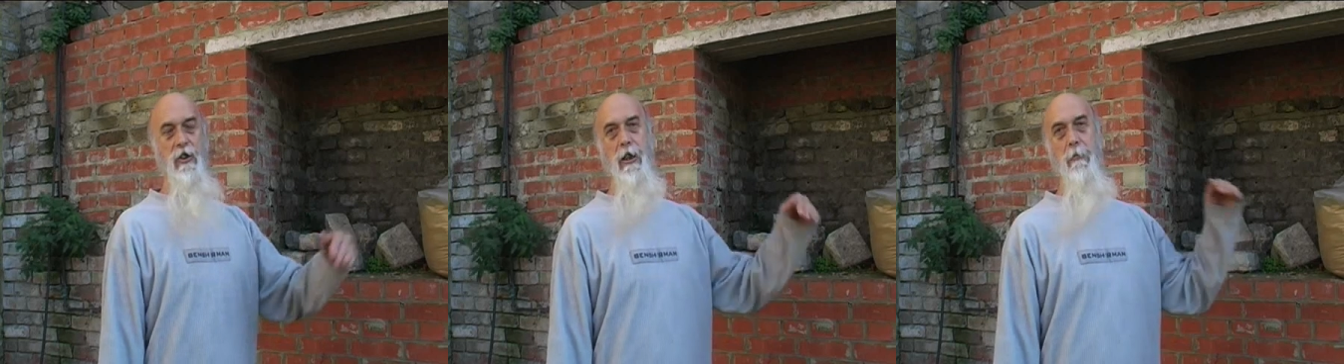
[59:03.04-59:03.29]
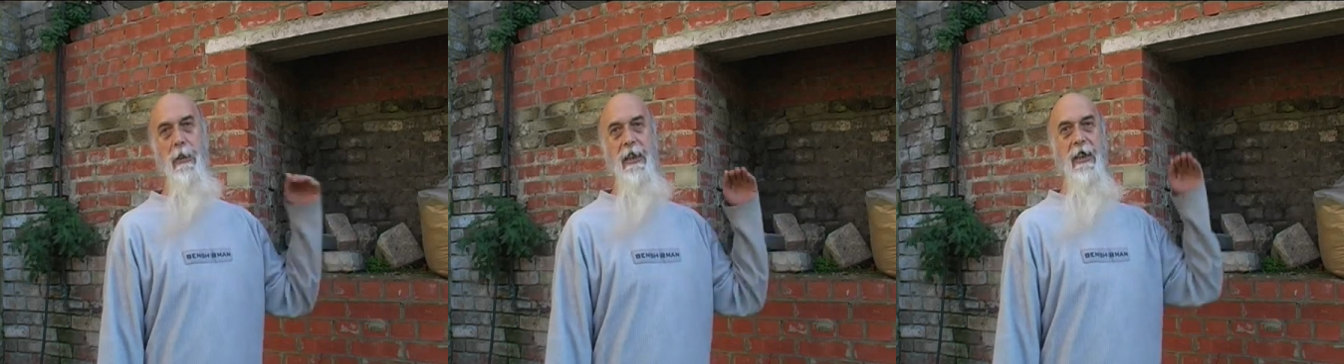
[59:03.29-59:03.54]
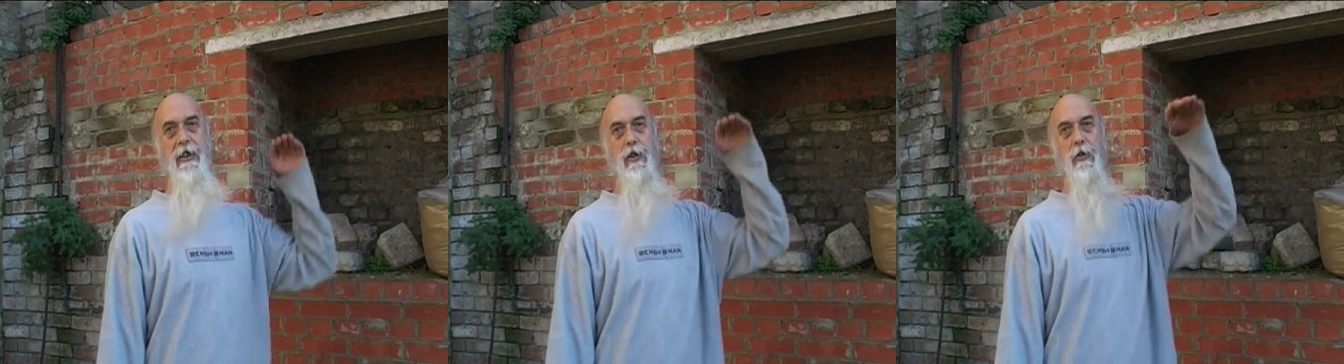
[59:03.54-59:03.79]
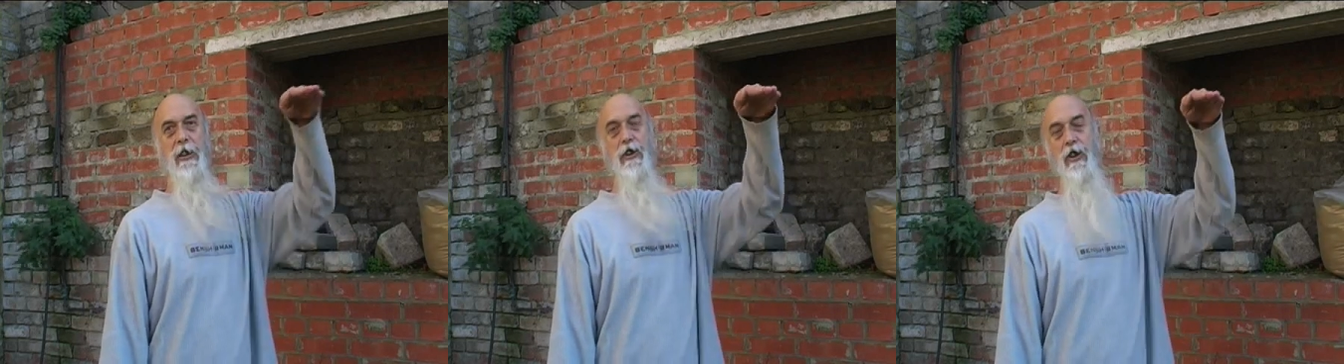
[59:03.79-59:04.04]
somebody get
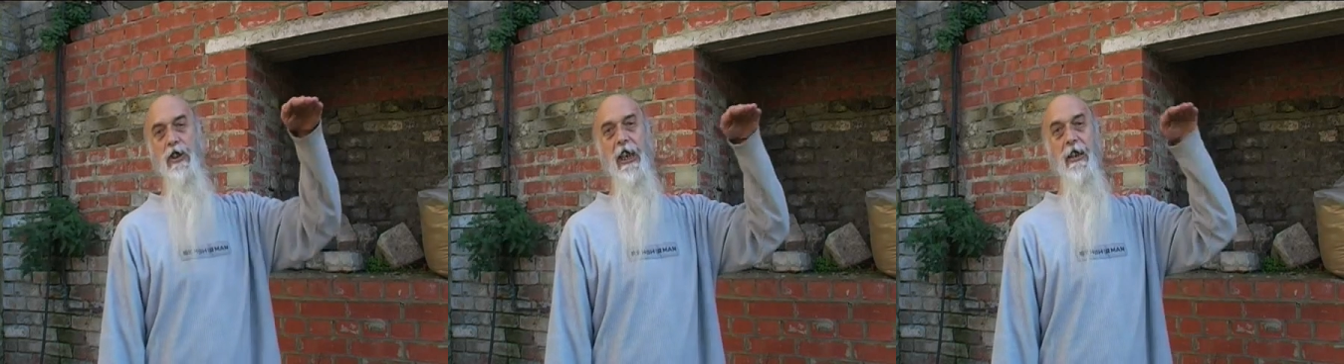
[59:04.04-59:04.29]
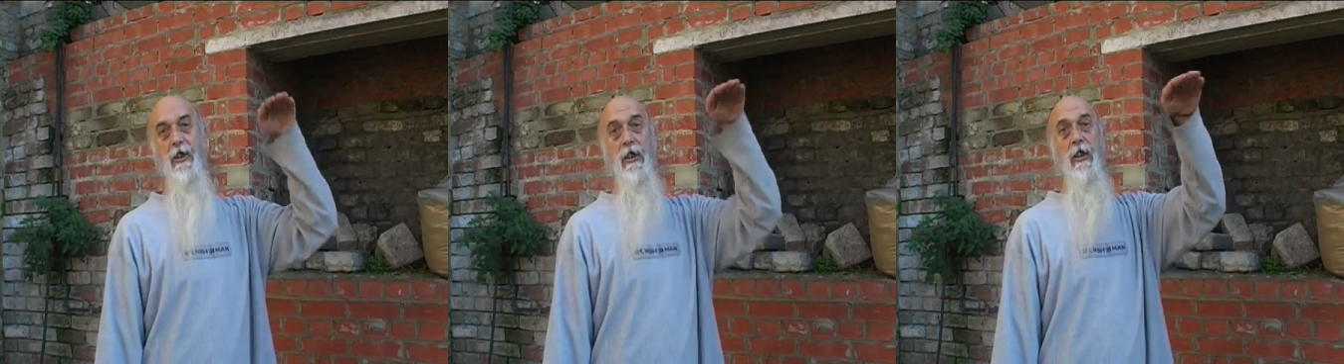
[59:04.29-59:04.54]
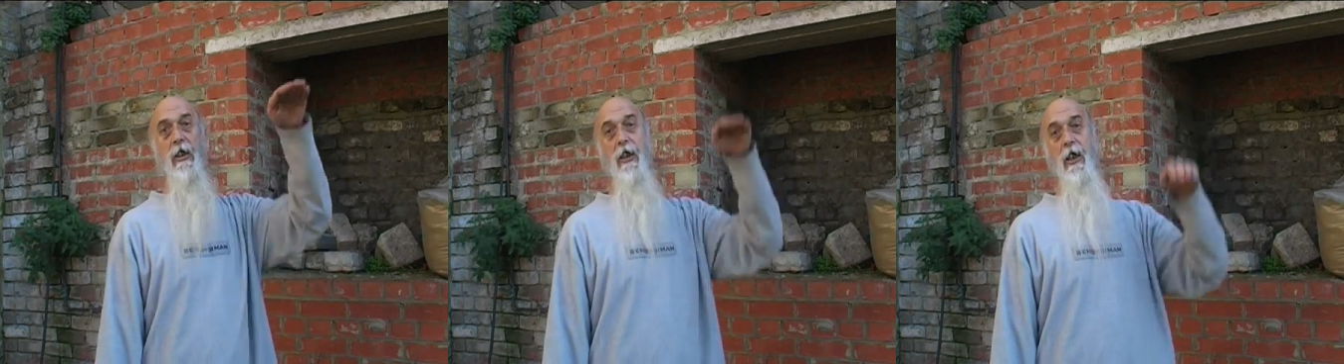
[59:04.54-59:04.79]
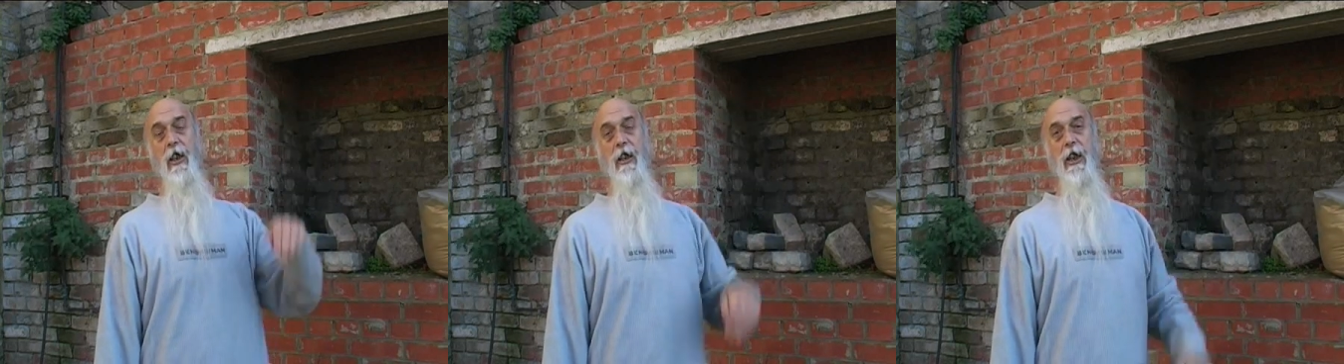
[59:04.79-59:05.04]
to interject
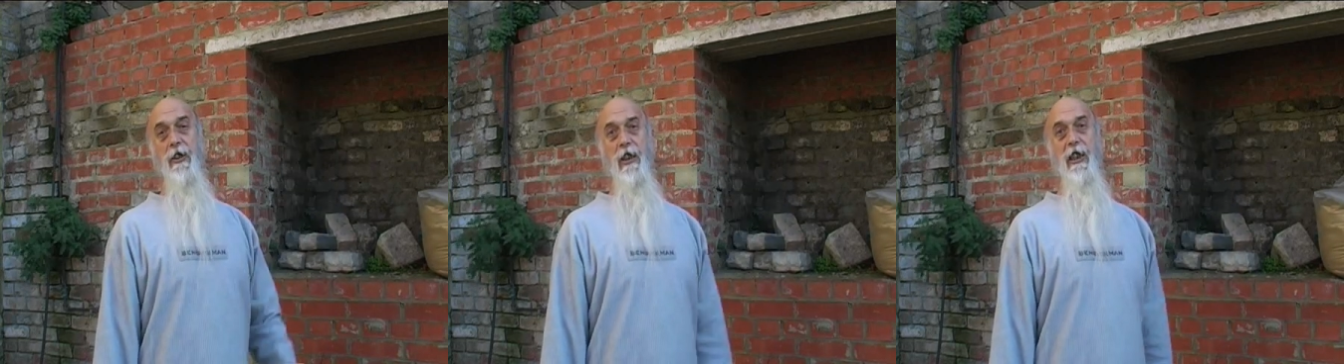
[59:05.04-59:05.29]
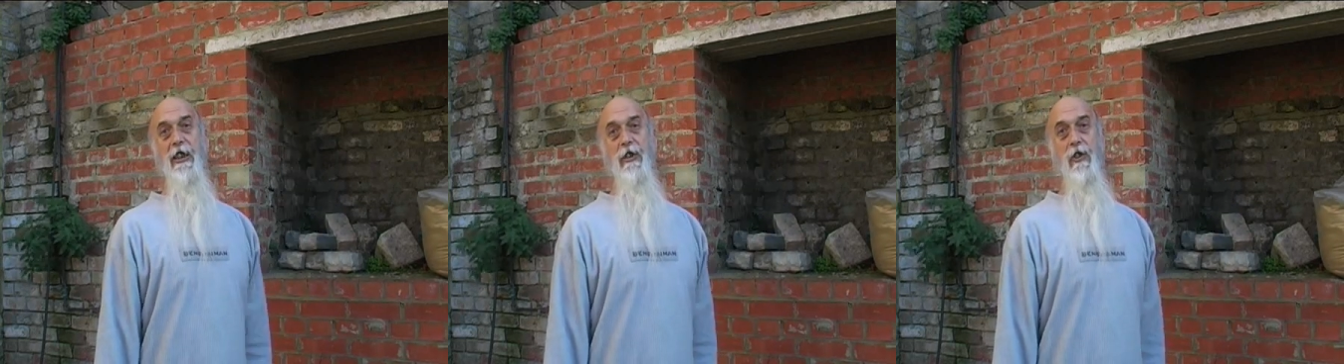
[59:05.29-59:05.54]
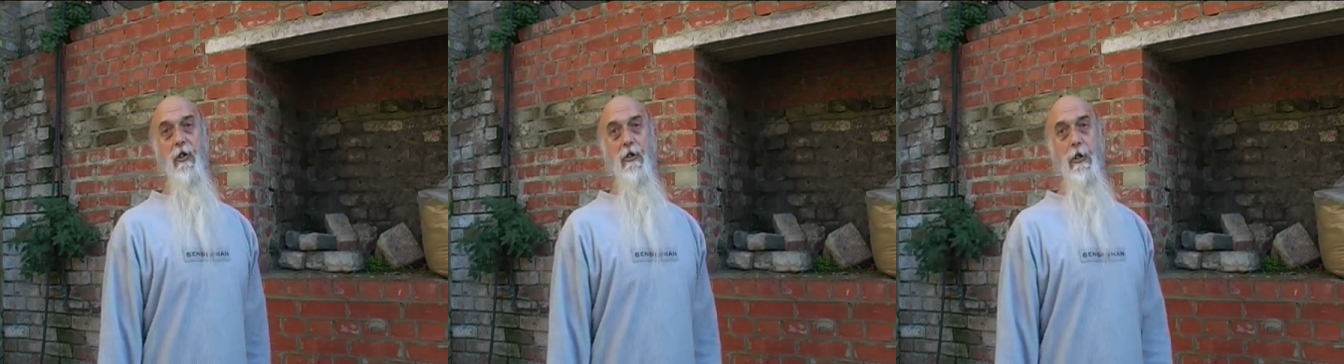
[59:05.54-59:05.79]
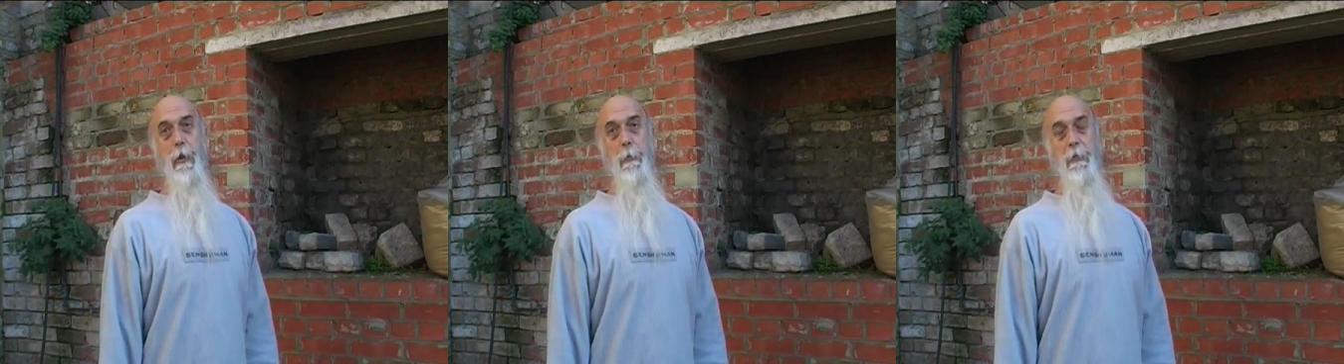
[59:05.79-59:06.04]
another lease on
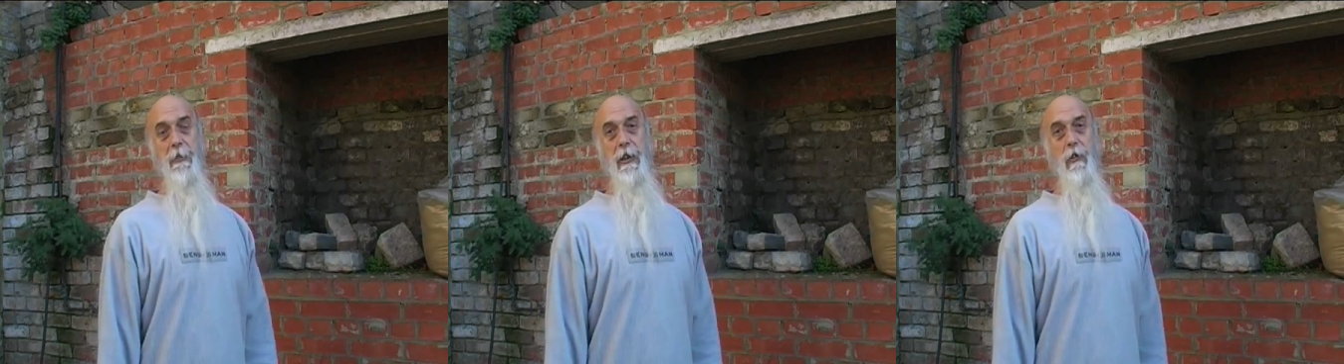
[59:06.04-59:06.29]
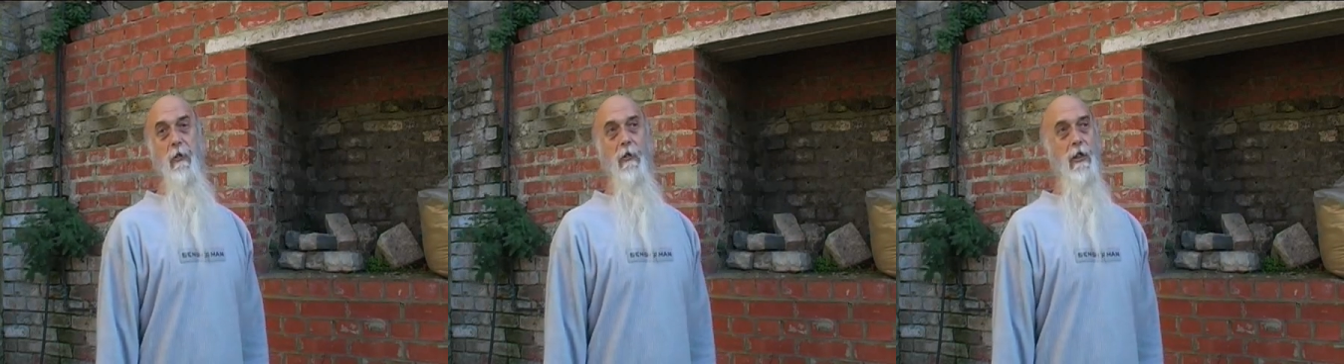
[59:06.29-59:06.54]
top of it,